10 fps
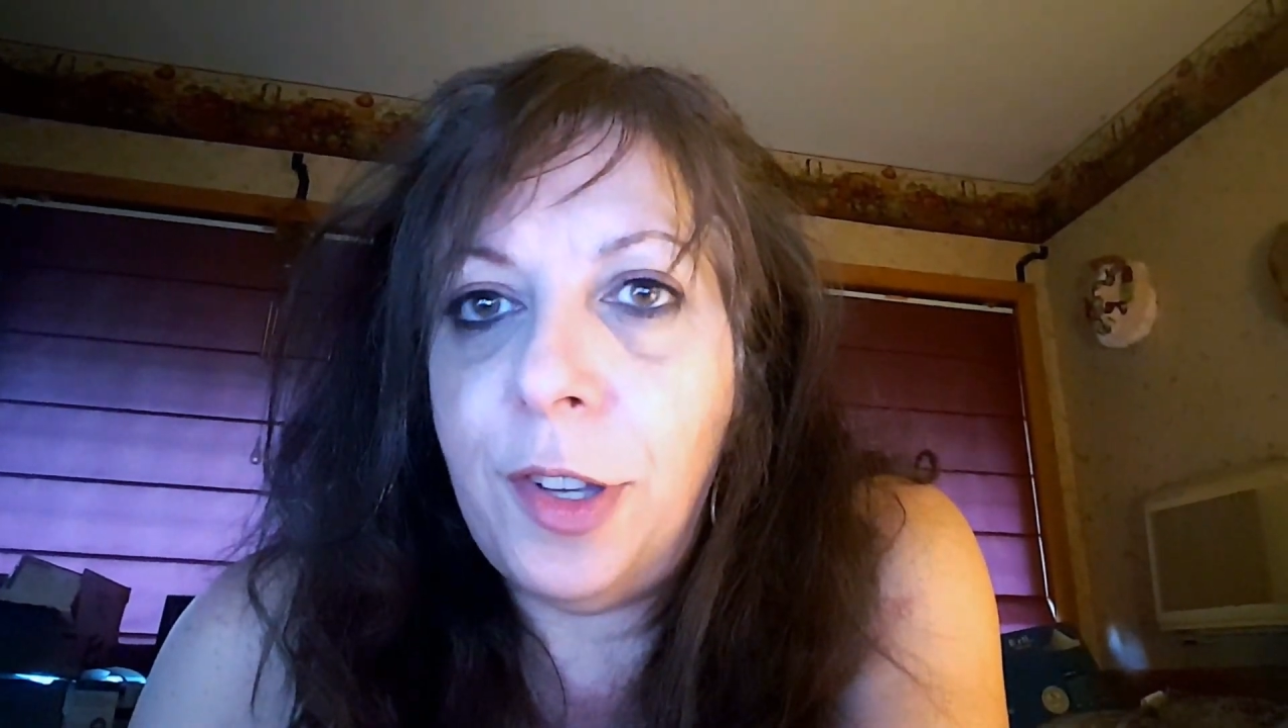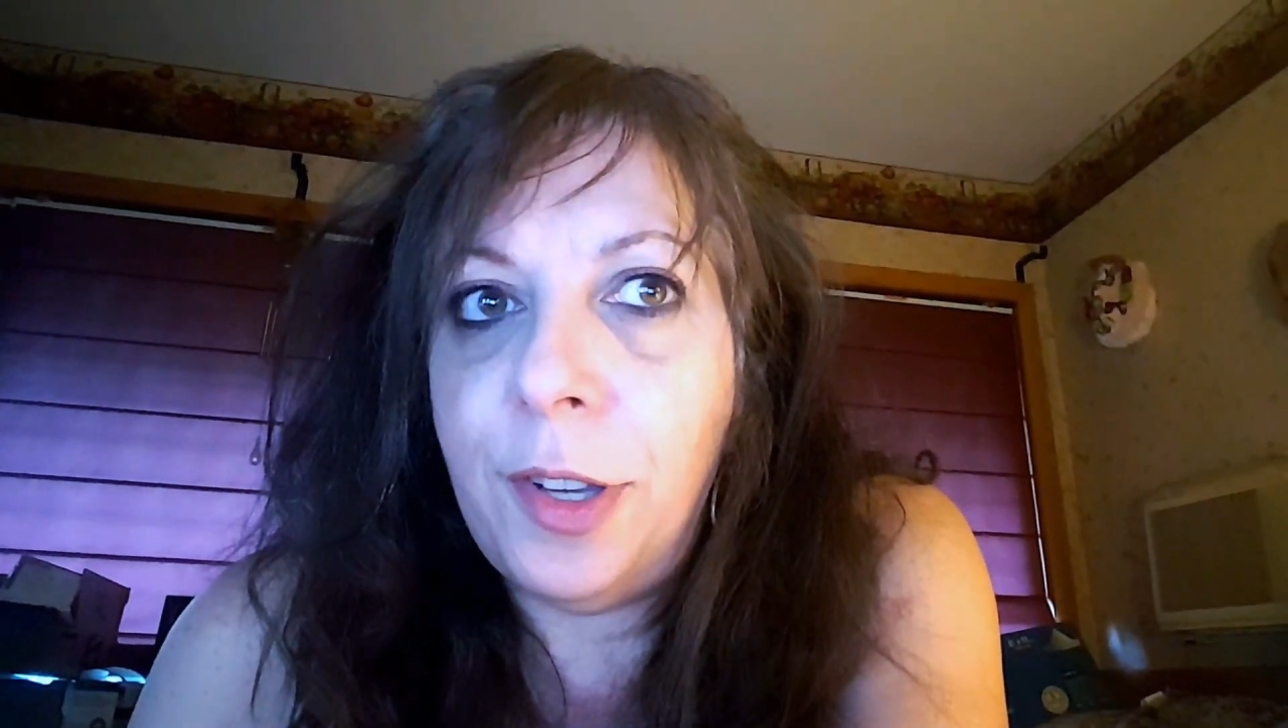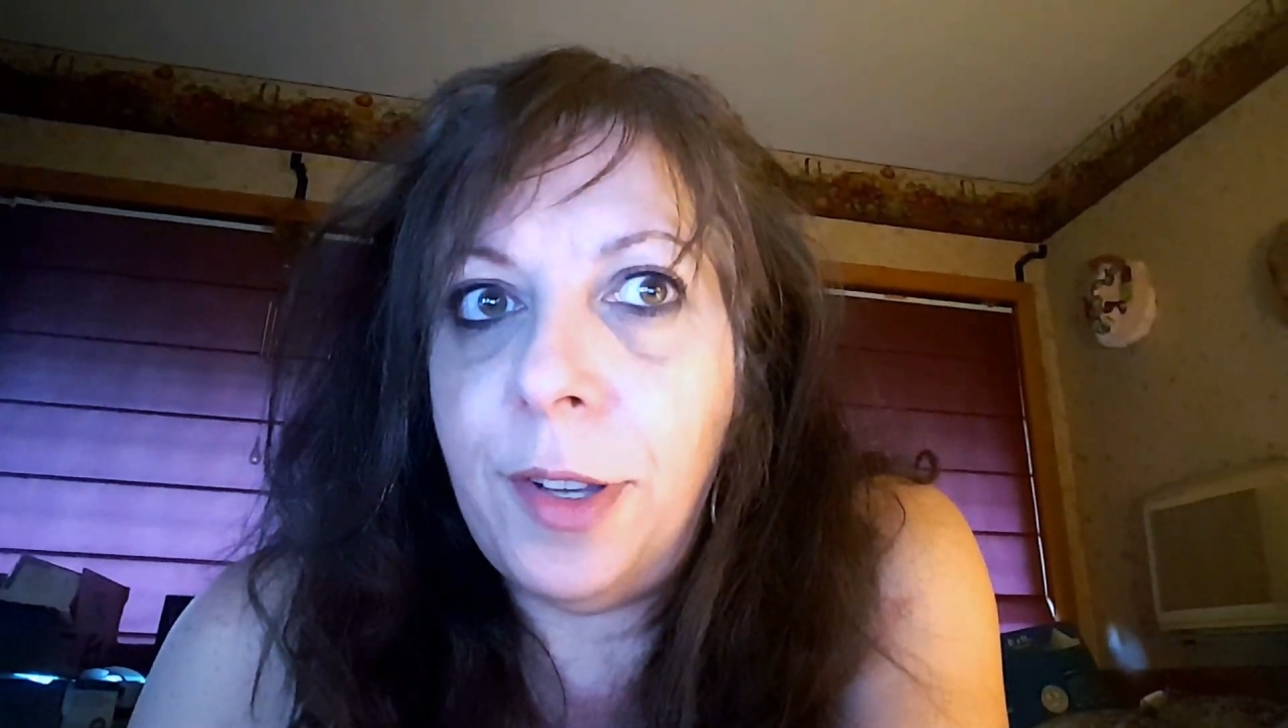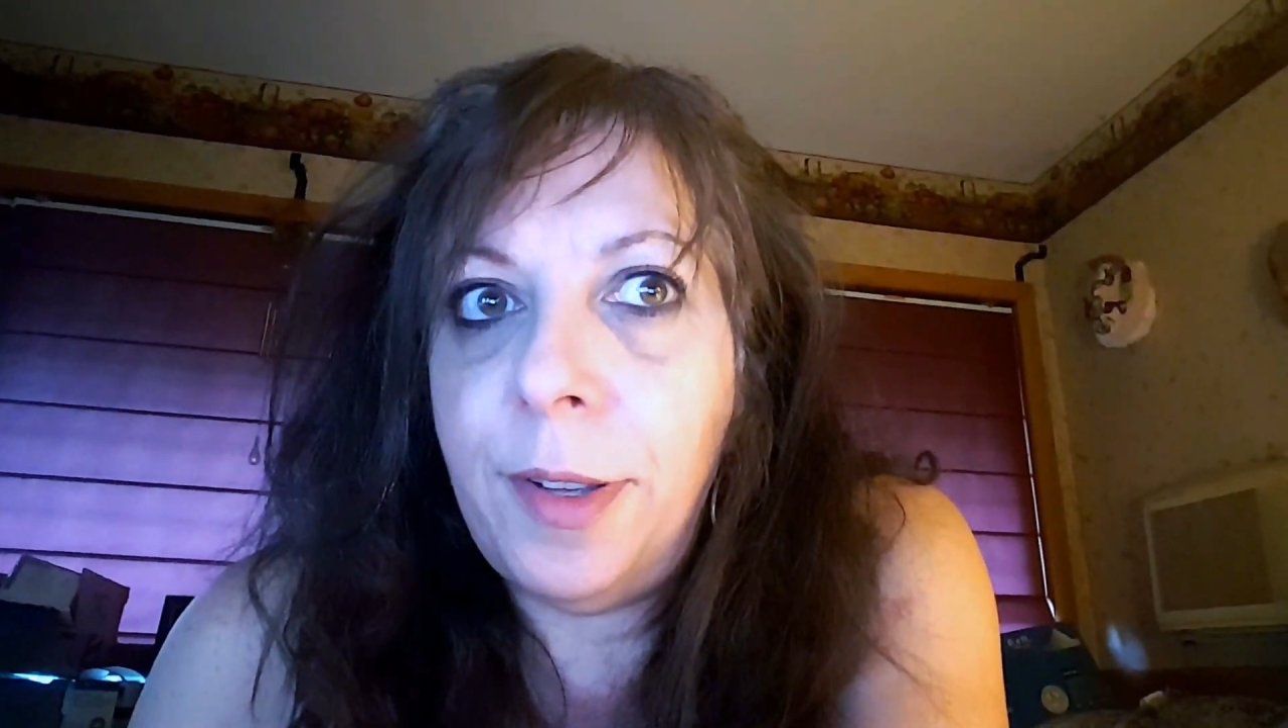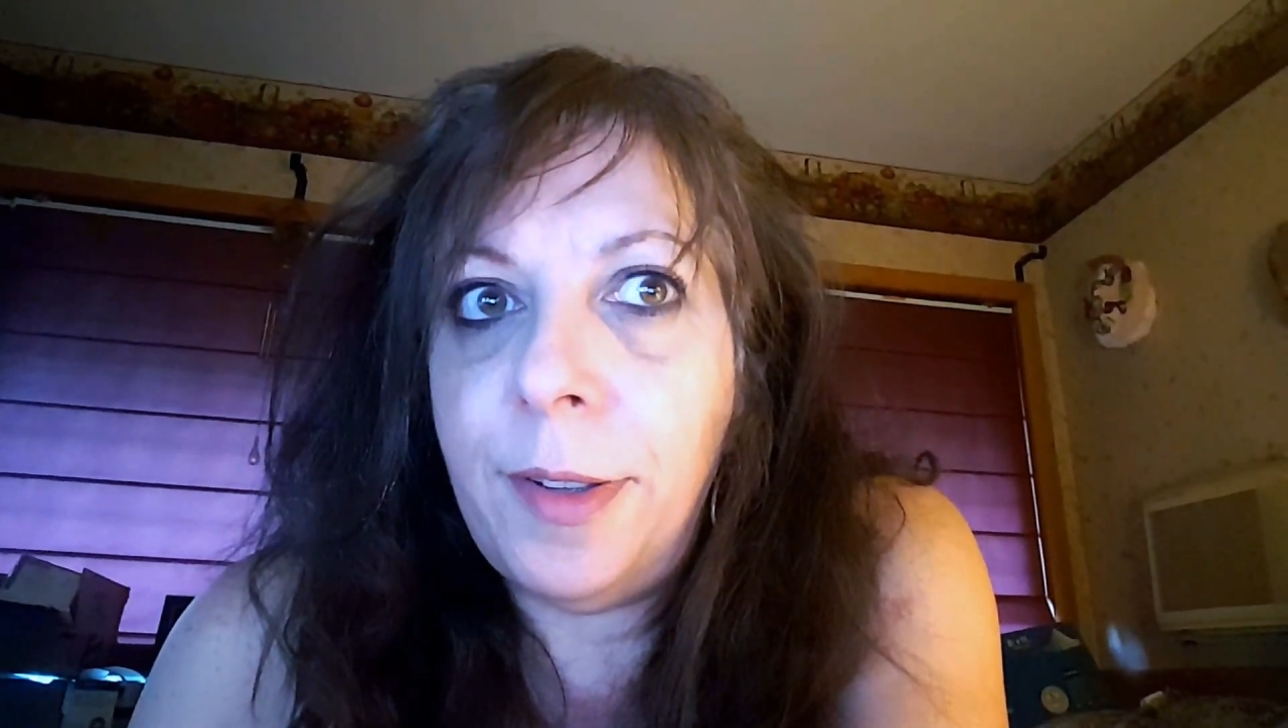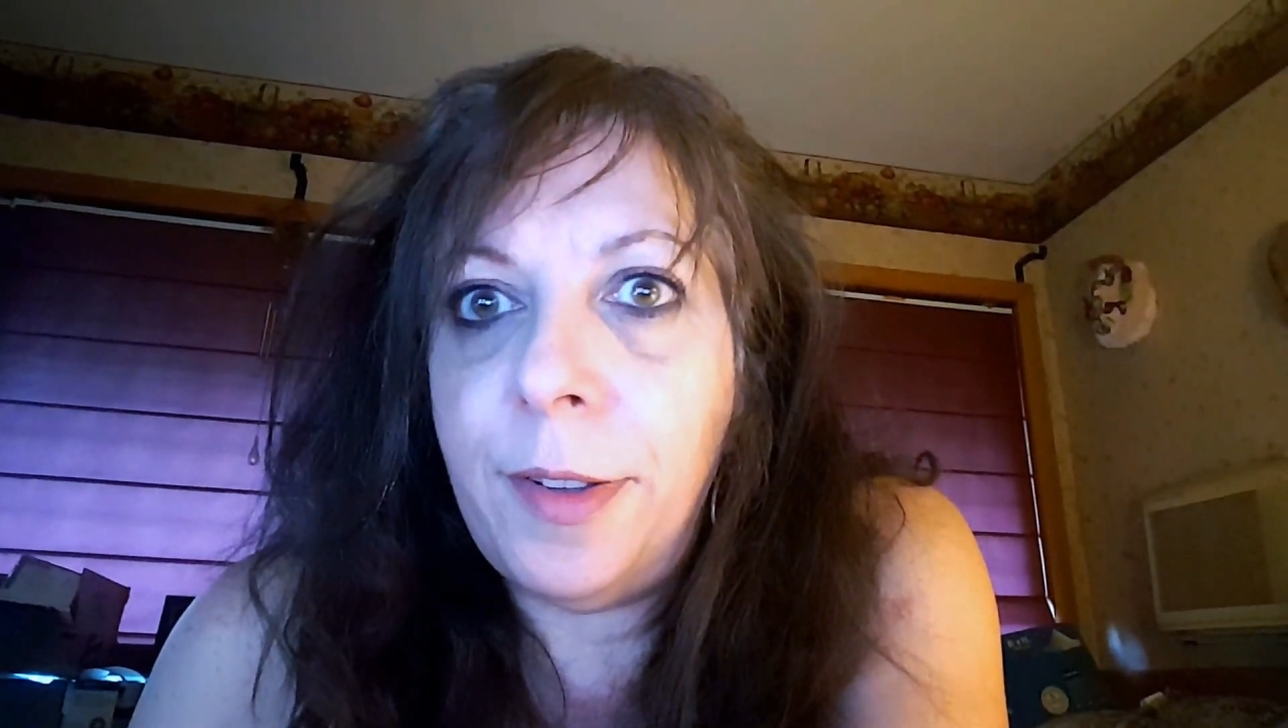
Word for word: the